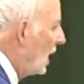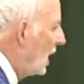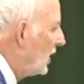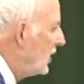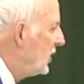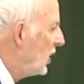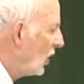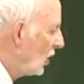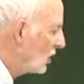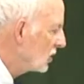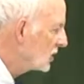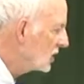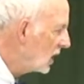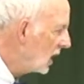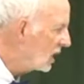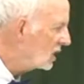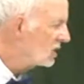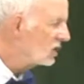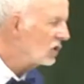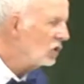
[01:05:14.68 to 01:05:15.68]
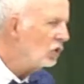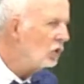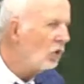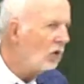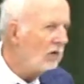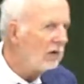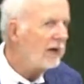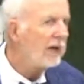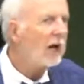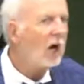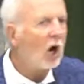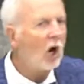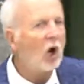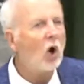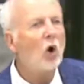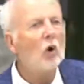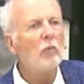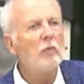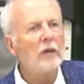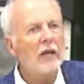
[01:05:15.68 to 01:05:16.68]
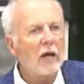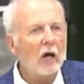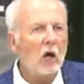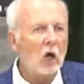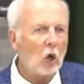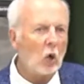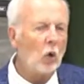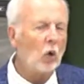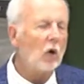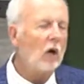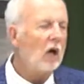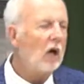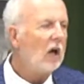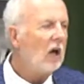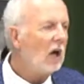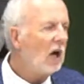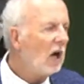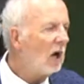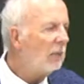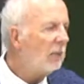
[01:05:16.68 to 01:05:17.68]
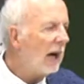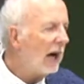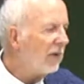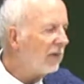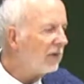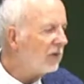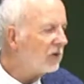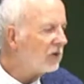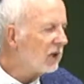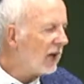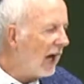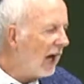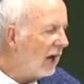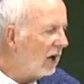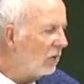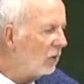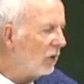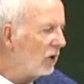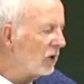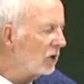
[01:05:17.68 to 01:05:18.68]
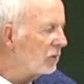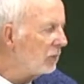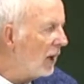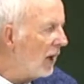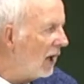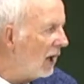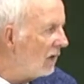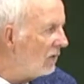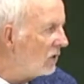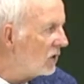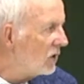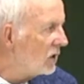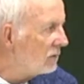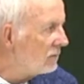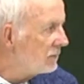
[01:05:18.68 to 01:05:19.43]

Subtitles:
adults at school and home know about this at-risk behavior.